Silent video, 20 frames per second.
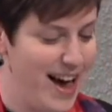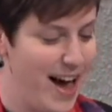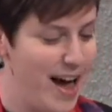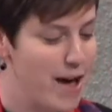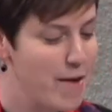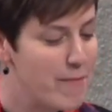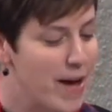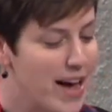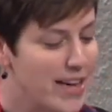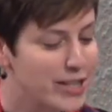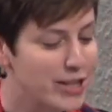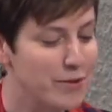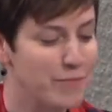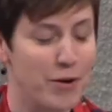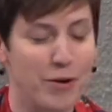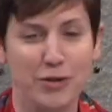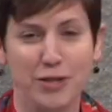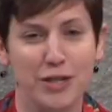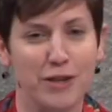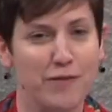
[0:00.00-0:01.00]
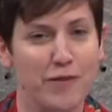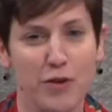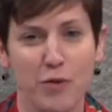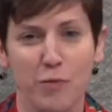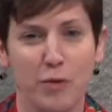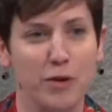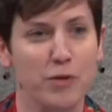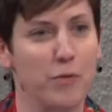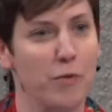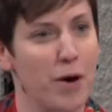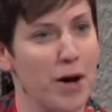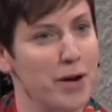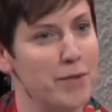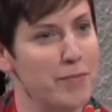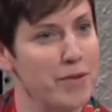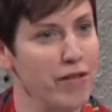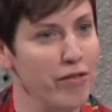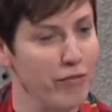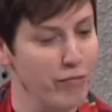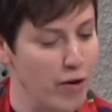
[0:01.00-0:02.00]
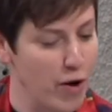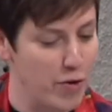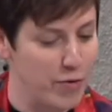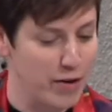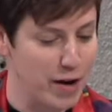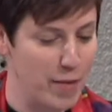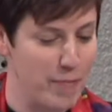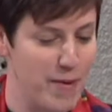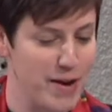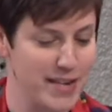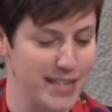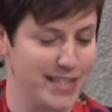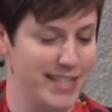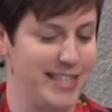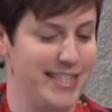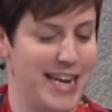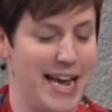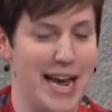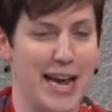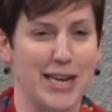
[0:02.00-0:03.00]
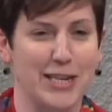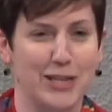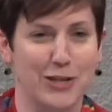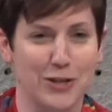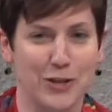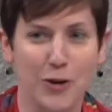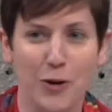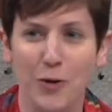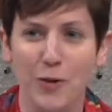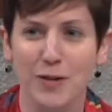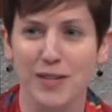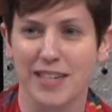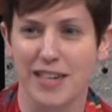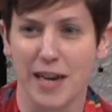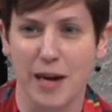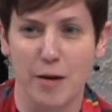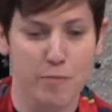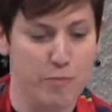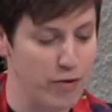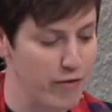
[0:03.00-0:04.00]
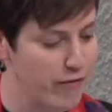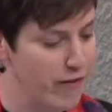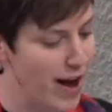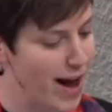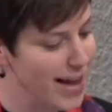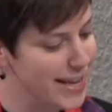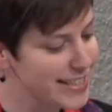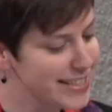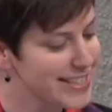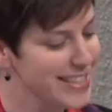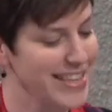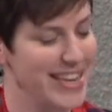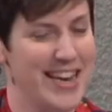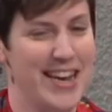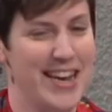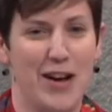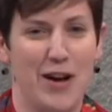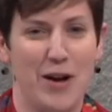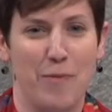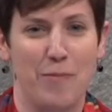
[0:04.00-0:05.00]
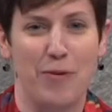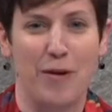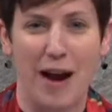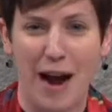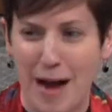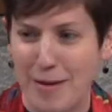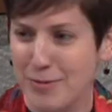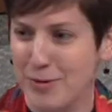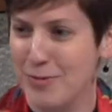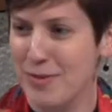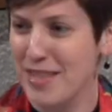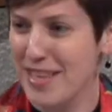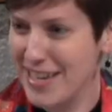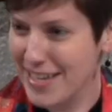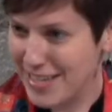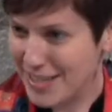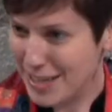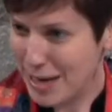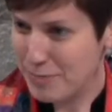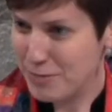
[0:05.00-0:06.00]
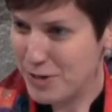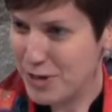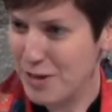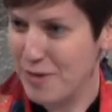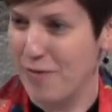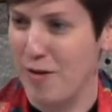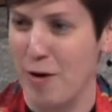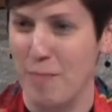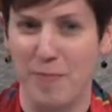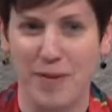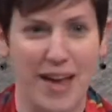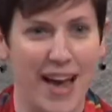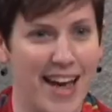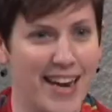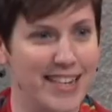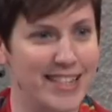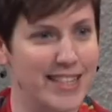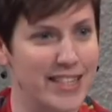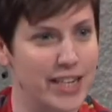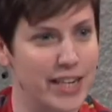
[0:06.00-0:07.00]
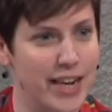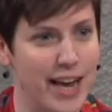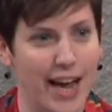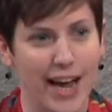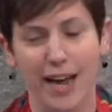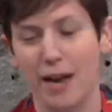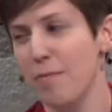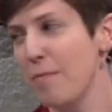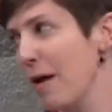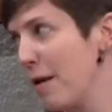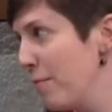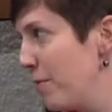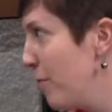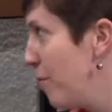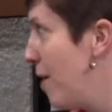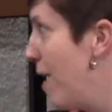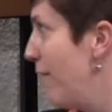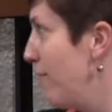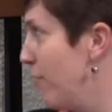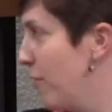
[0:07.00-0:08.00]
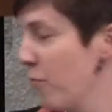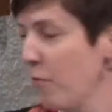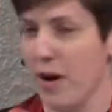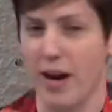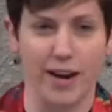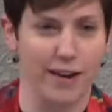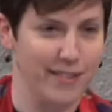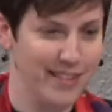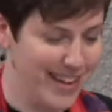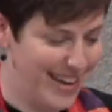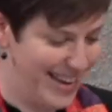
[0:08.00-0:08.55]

I imagine most of you wouldn't want to be thrown up on a stage and told to improvise, perhaps with the exception of our pianist today and maybe Reverend White.